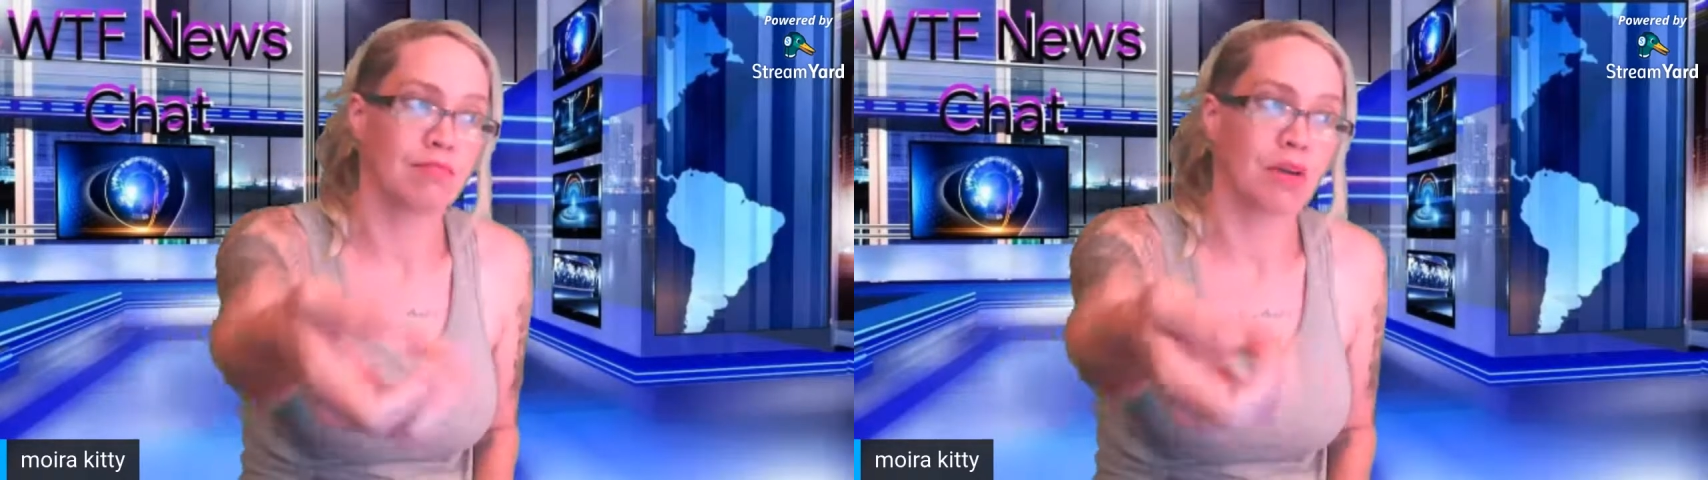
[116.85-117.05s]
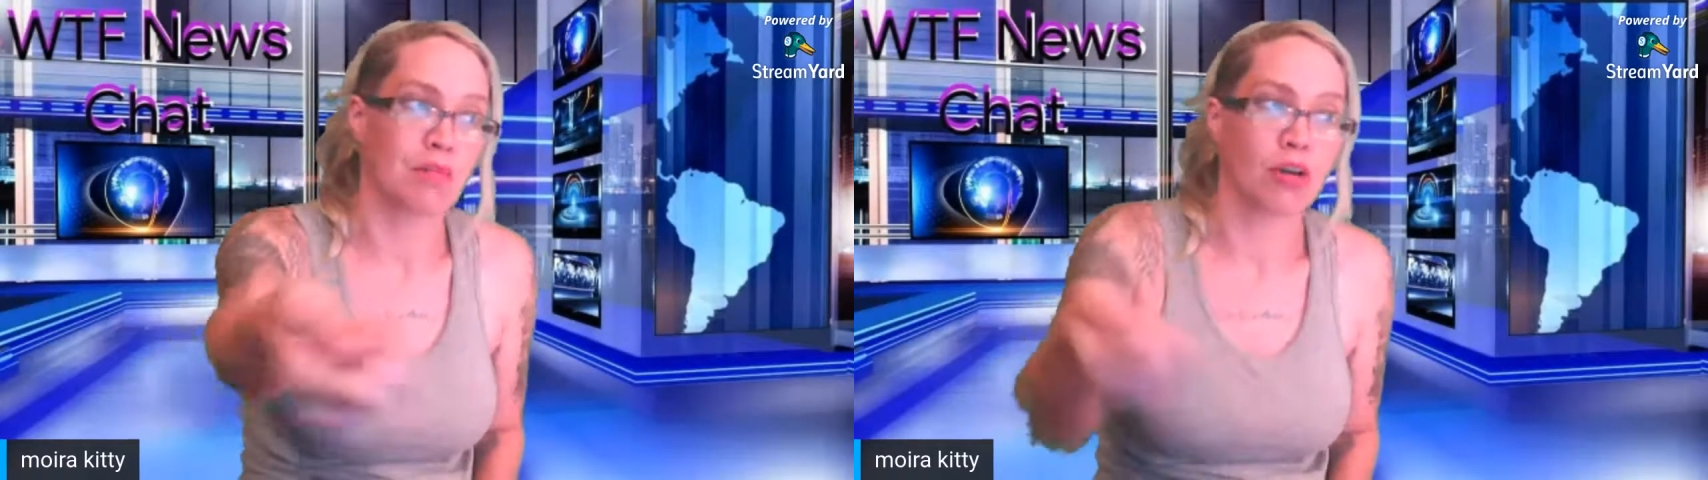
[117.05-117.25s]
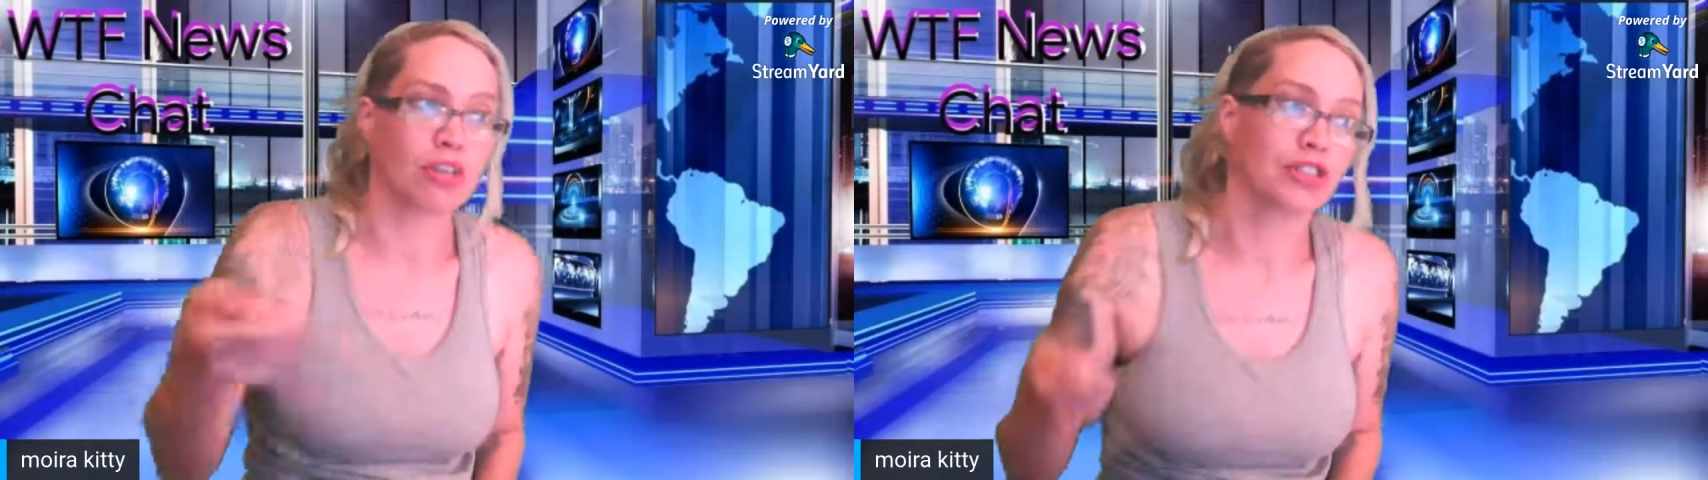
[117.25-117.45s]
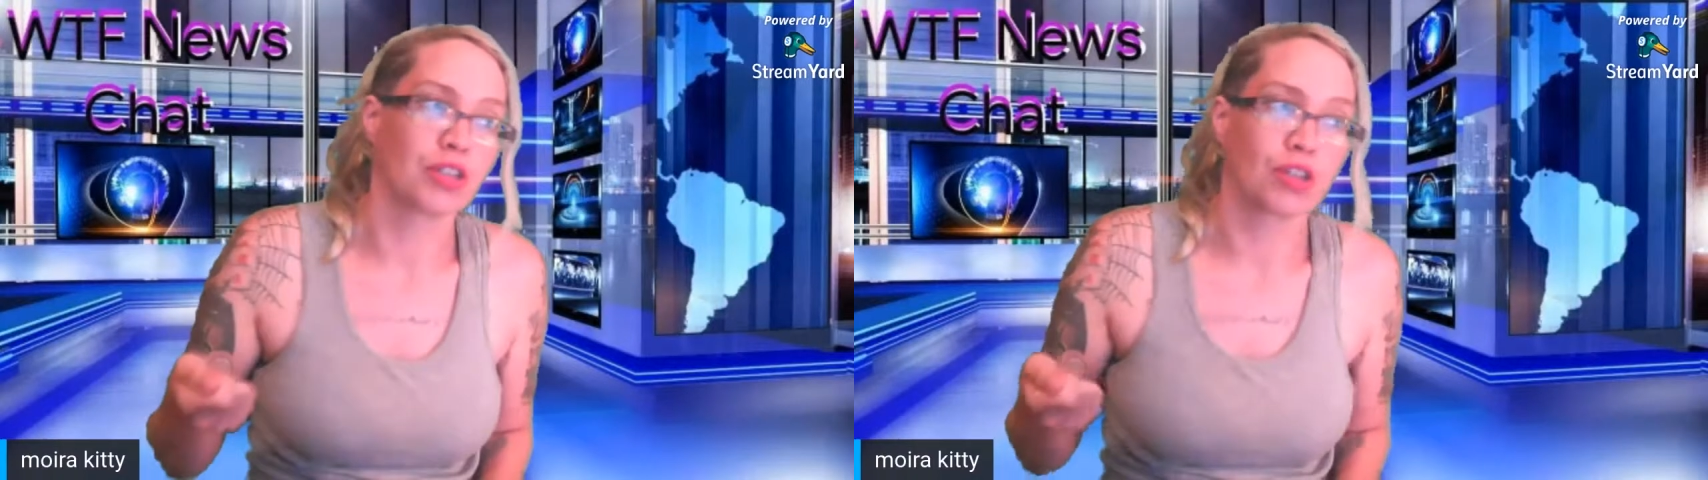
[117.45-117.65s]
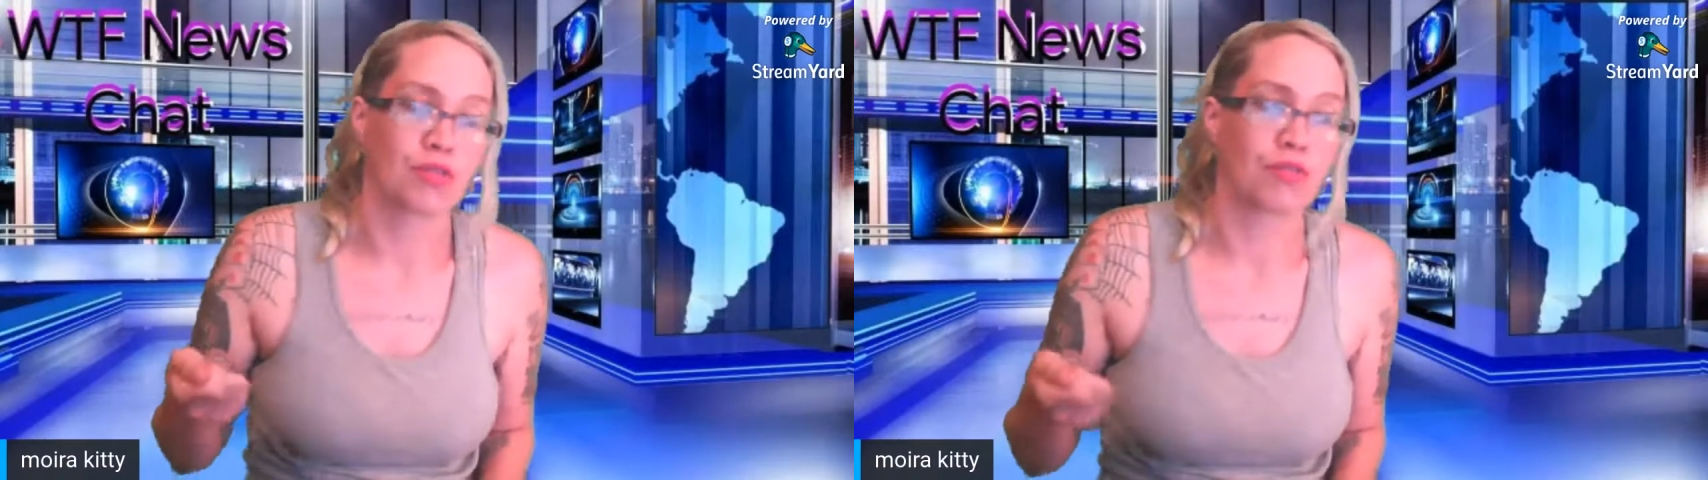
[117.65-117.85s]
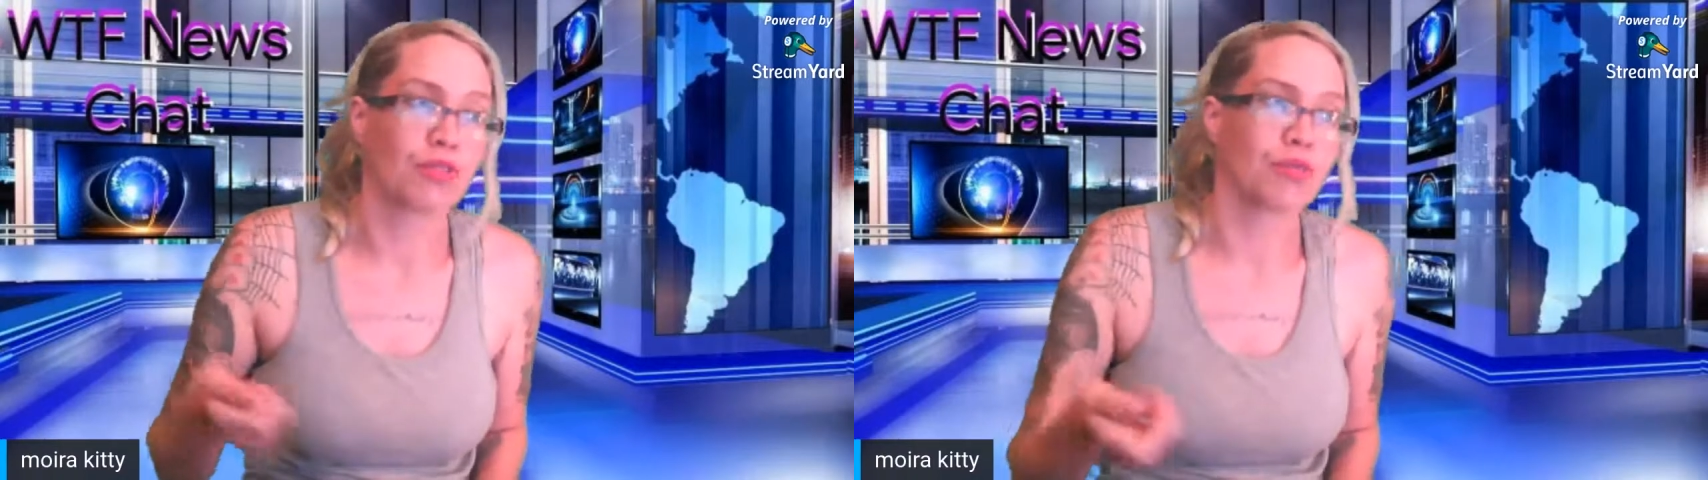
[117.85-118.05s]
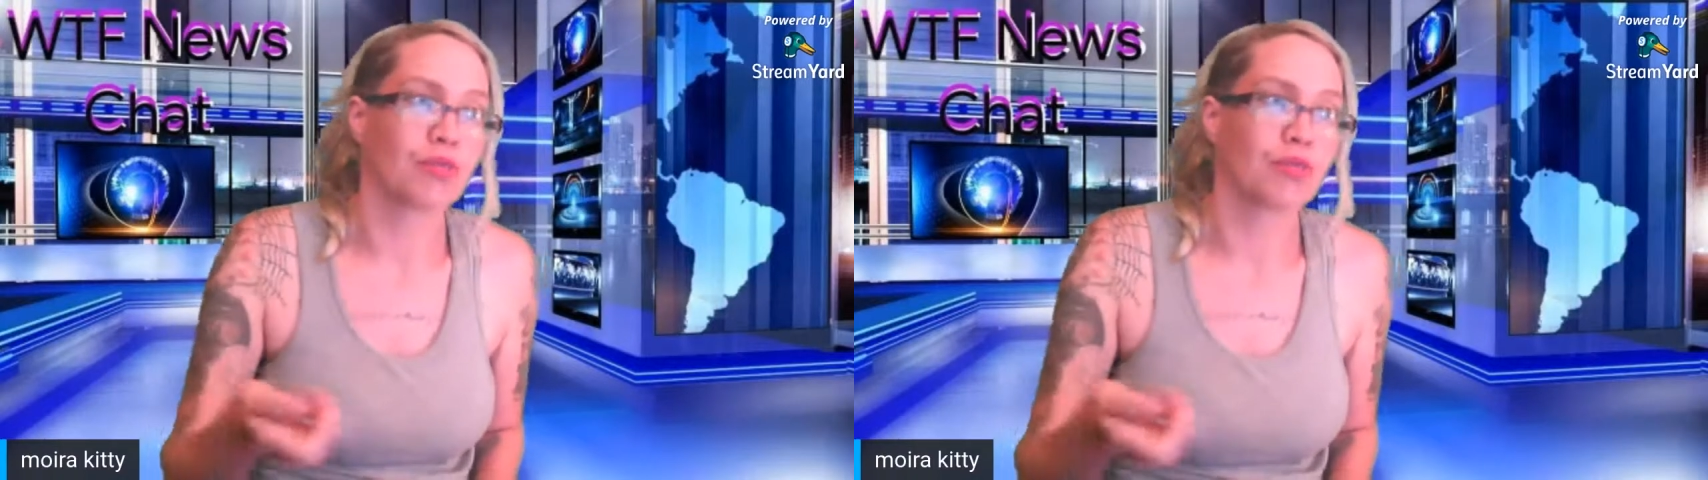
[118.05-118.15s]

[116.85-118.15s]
it partially through